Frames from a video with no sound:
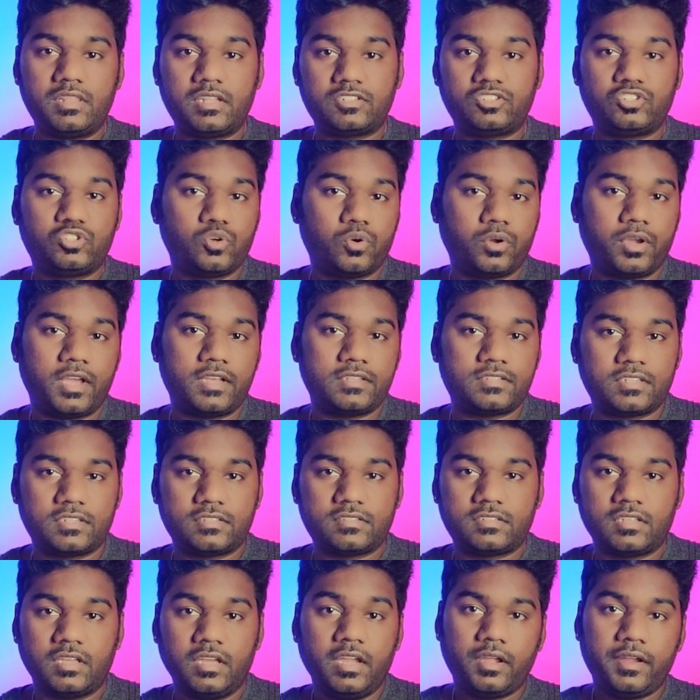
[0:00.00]
that
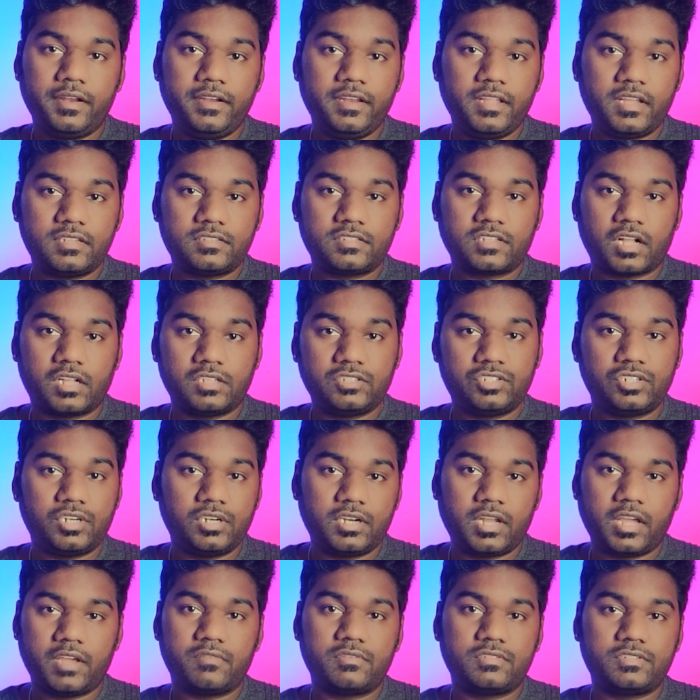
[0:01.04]
showcases India's
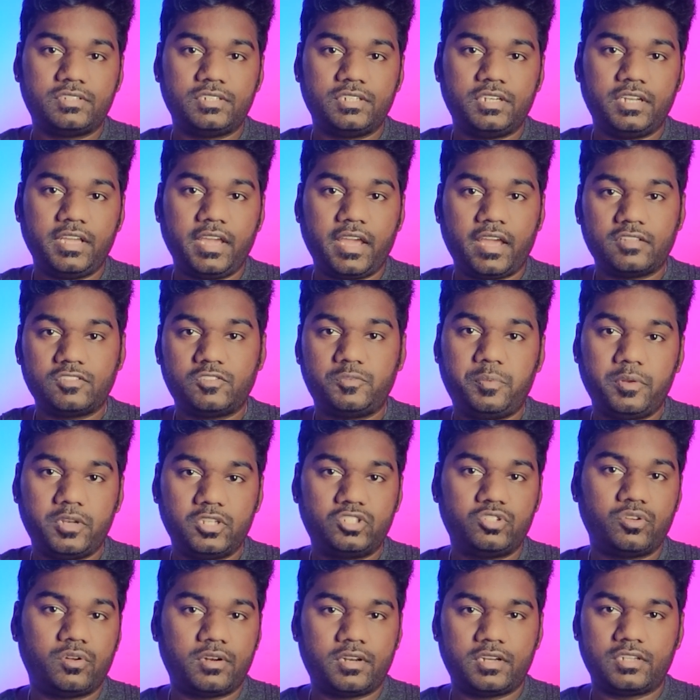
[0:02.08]
cultural diversity and
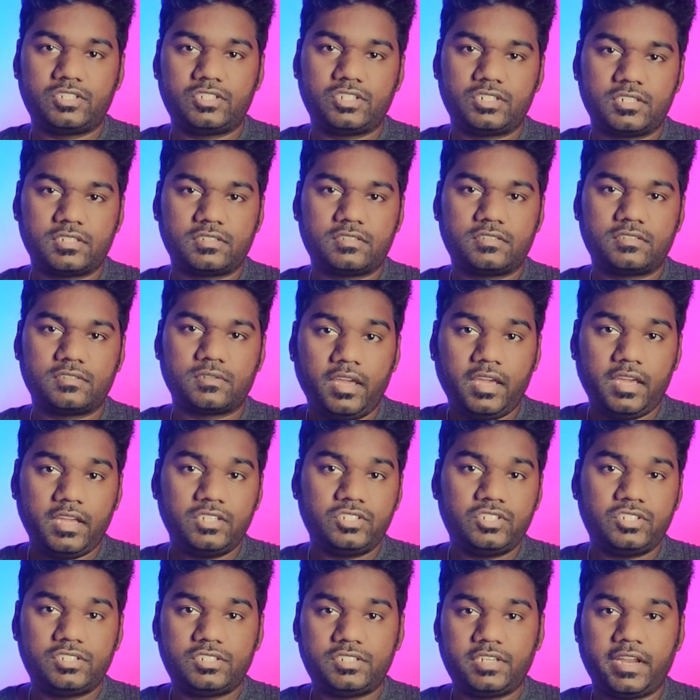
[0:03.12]
spiritual richness.
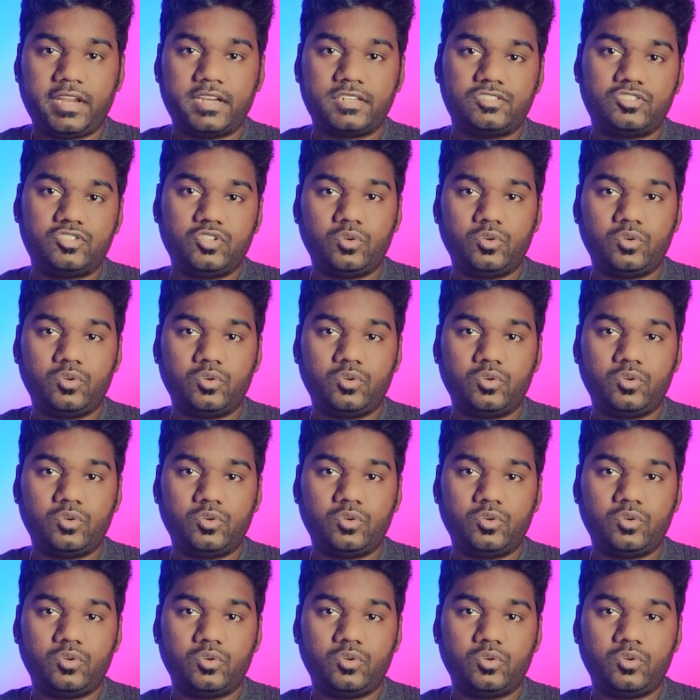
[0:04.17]
Each state's